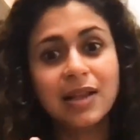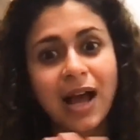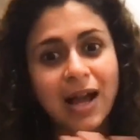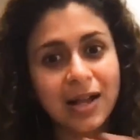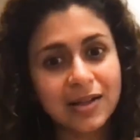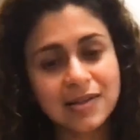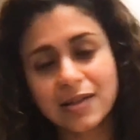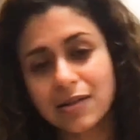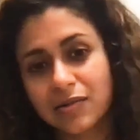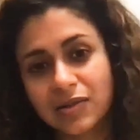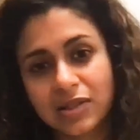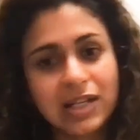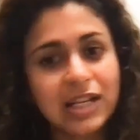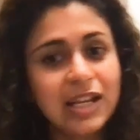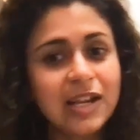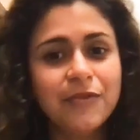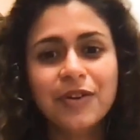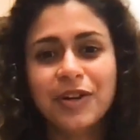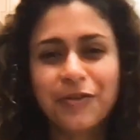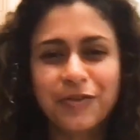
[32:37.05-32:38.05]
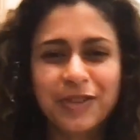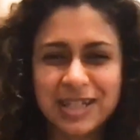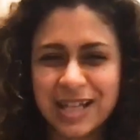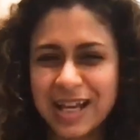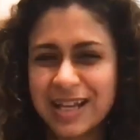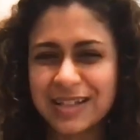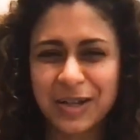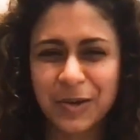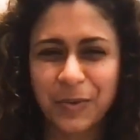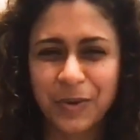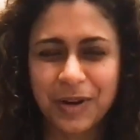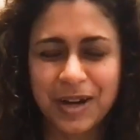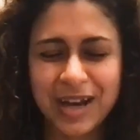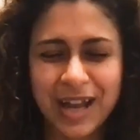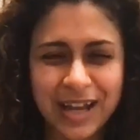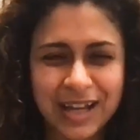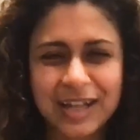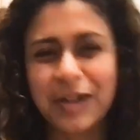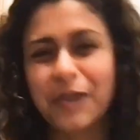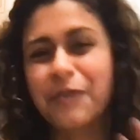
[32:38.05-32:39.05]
then that's, even if the testing were